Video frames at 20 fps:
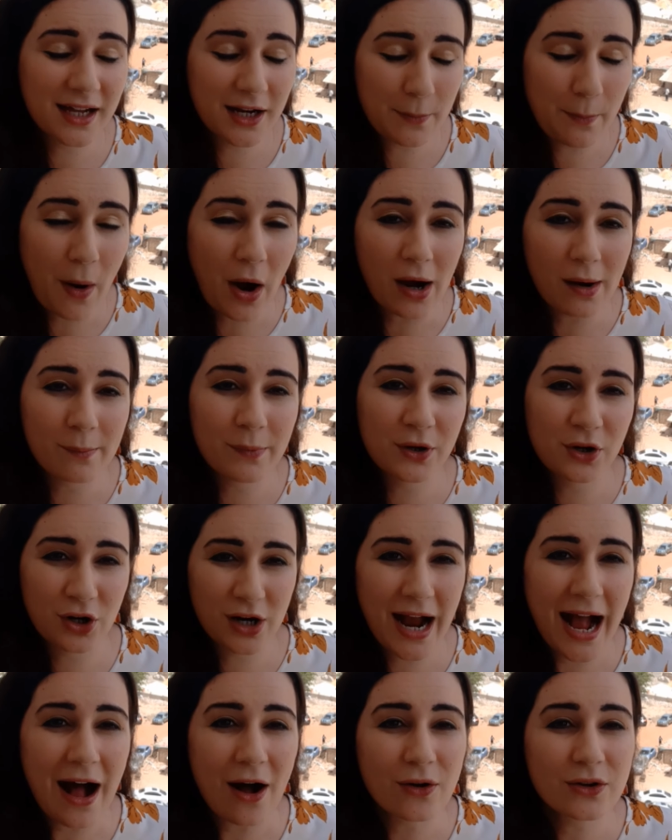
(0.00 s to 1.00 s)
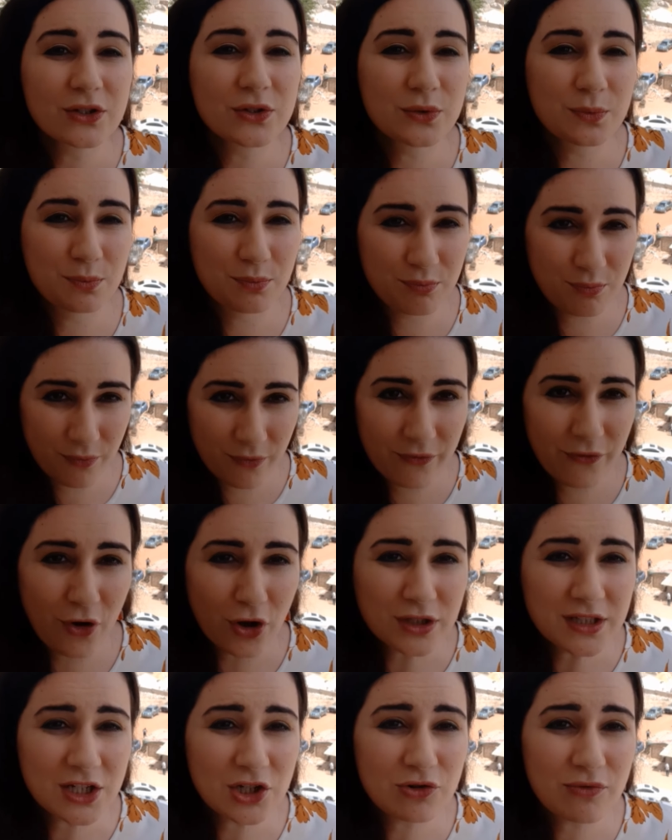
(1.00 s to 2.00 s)
apartment or a house
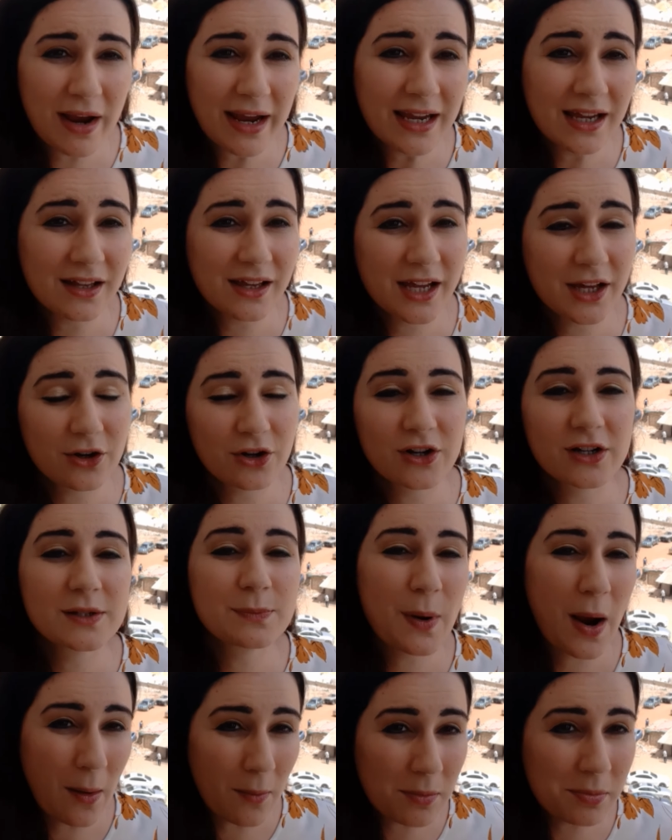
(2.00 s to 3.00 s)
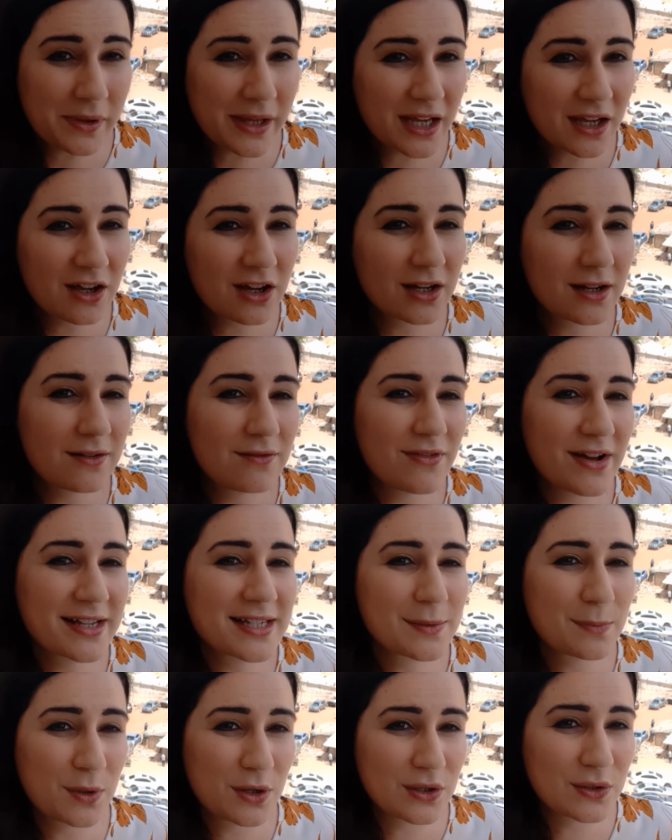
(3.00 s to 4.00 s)
voltage regulator is probably a good
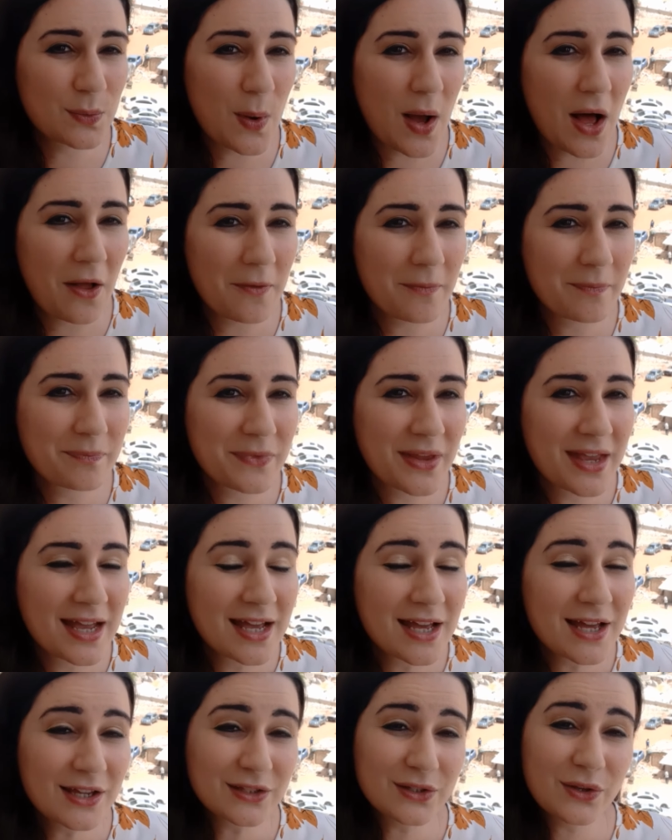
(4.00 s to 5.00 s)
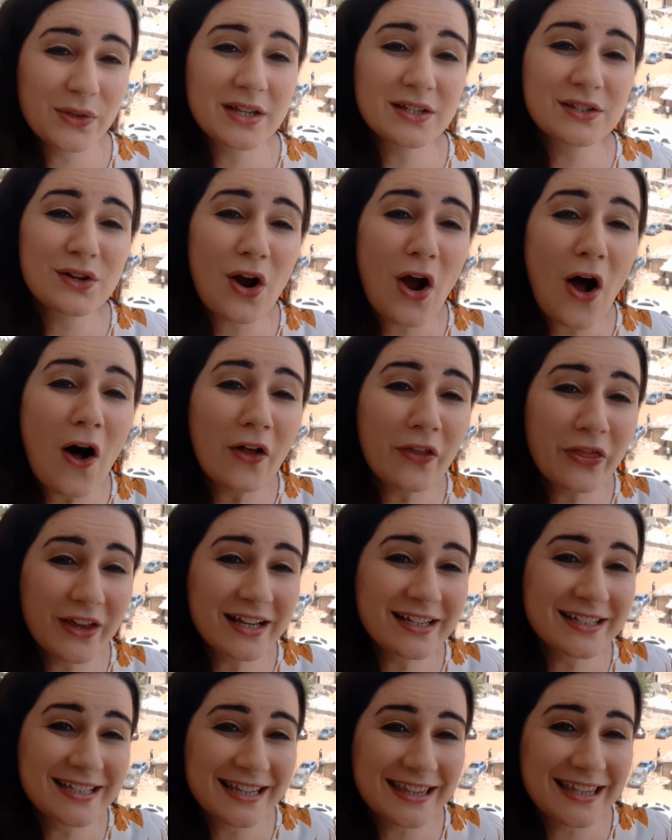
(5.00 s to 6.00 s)
investment as well. So these are all
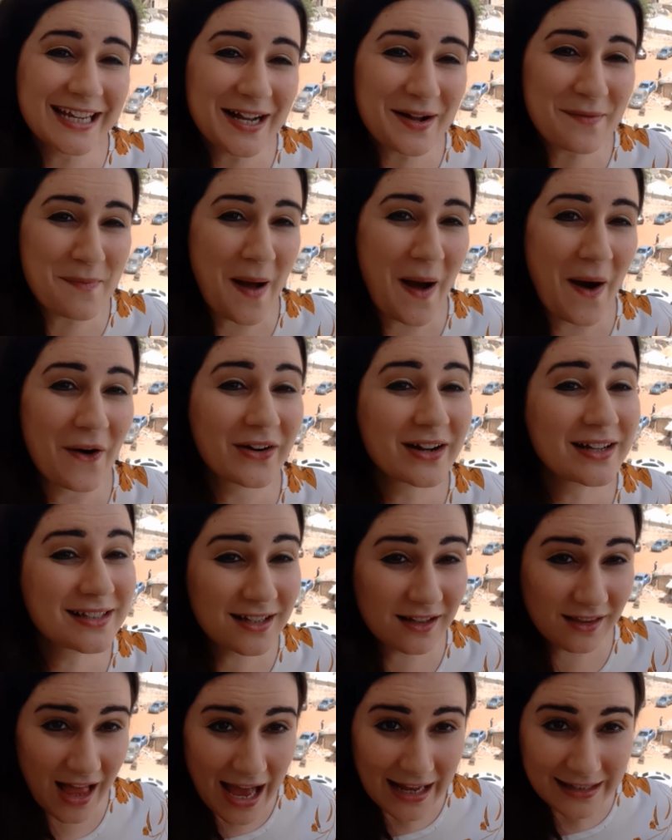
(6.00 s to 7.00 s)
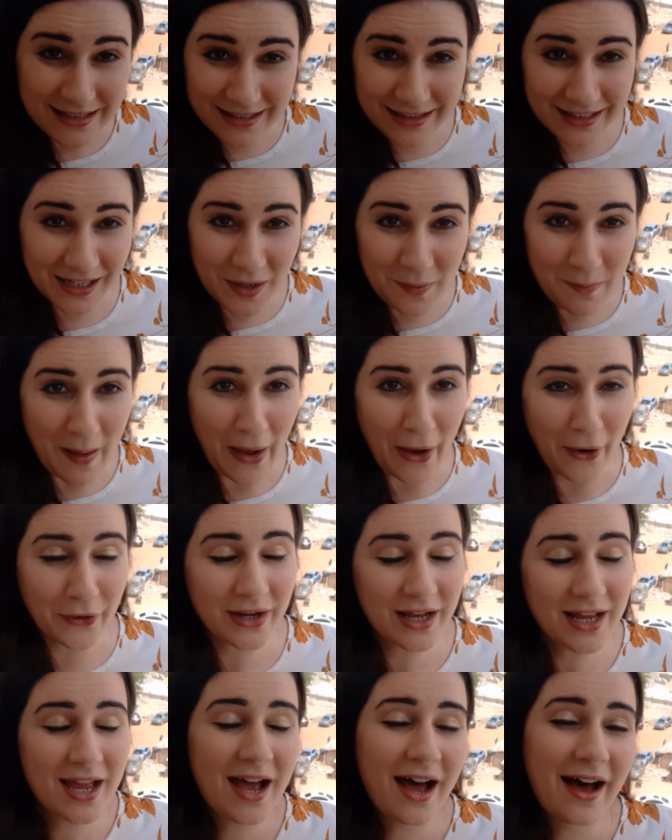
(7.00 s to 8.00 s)
things to think about. It's a lot to think about
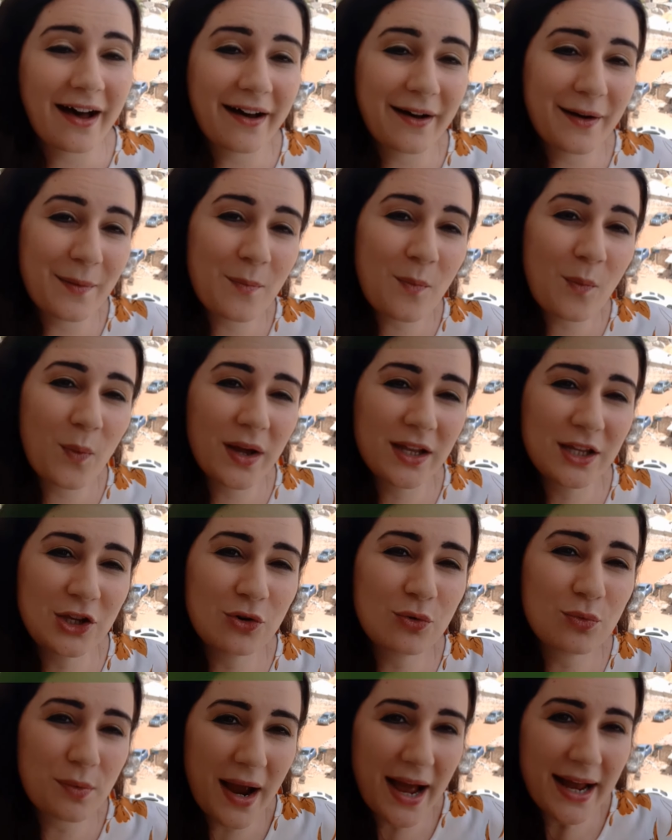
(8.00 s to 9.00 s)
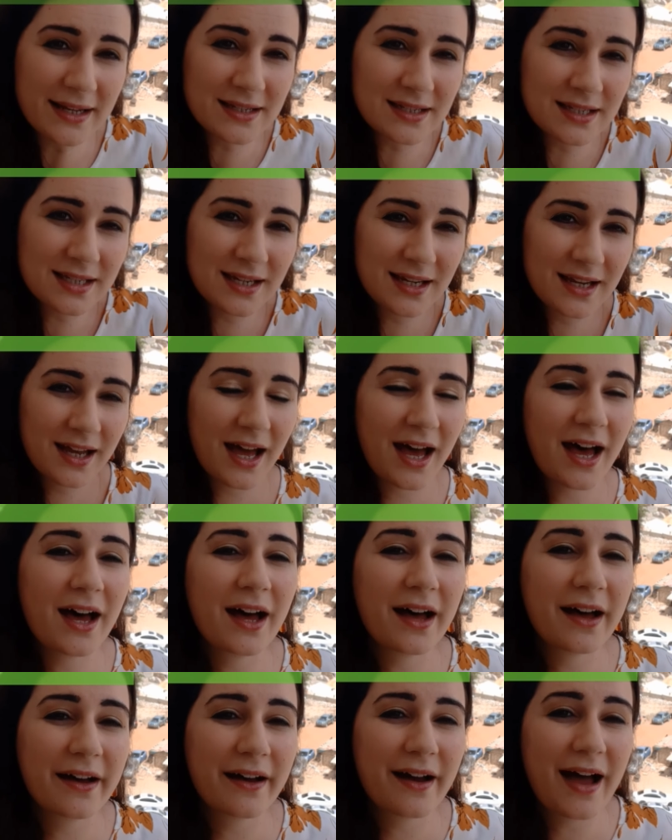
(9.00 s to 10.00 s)
when you rent
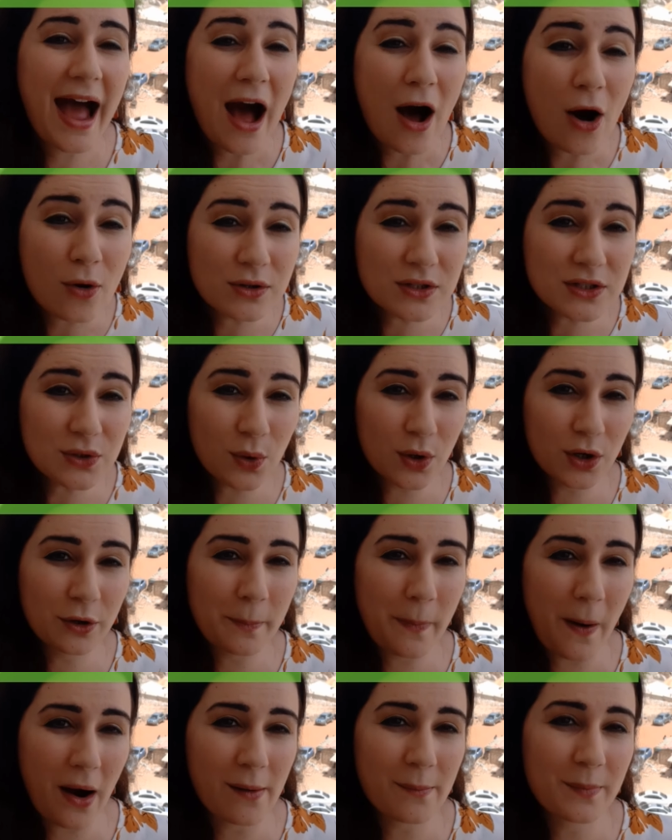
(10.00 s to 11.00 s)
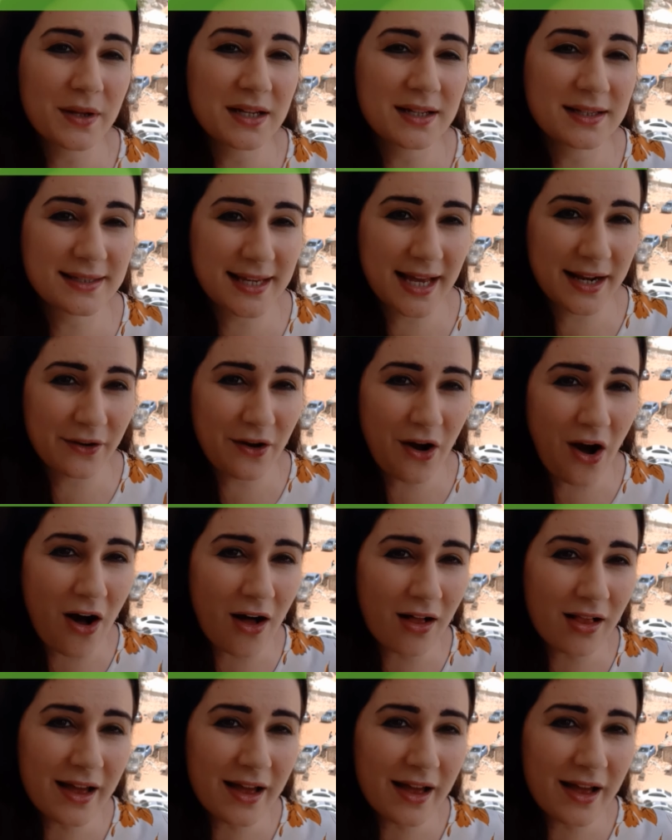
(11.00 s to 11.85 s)
a house or an apartment in Senegal.